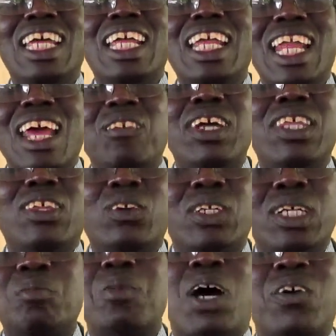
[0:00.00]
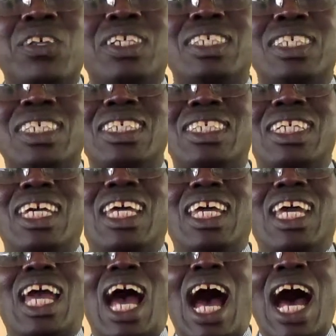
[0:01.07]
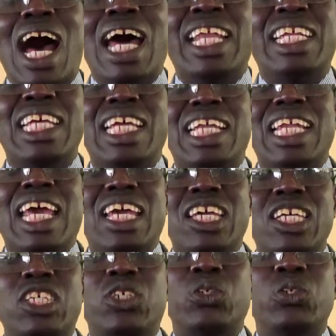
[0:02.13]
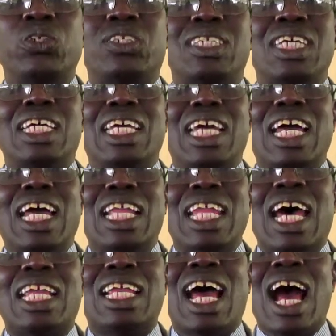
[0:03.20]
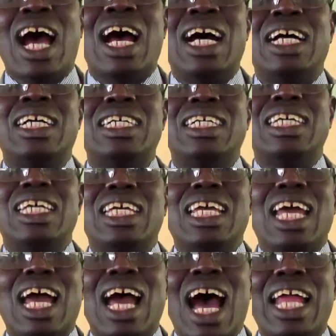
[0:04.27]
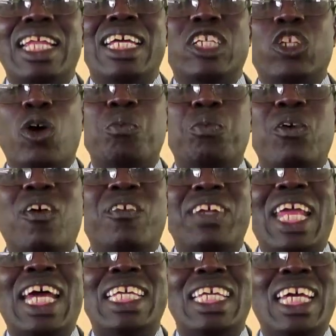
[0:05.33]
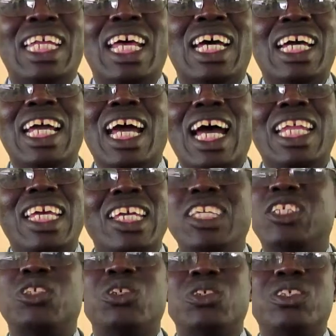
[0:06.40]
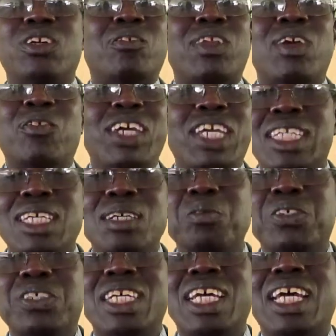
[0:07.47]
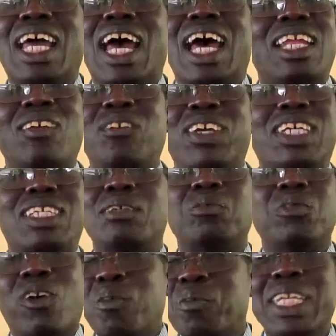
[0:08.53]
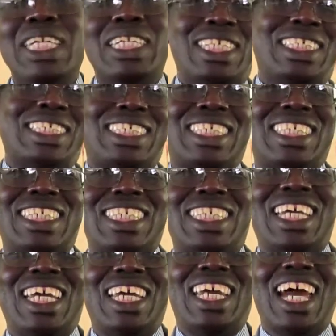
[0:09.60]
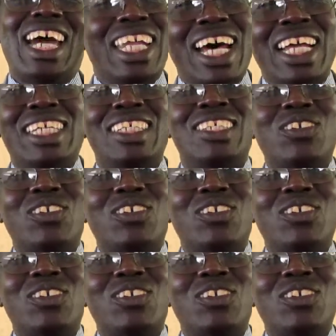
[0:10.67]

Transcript: never thought about. And the issues that are at the top of the agenda are the issues of the victims and the victim communities. And that is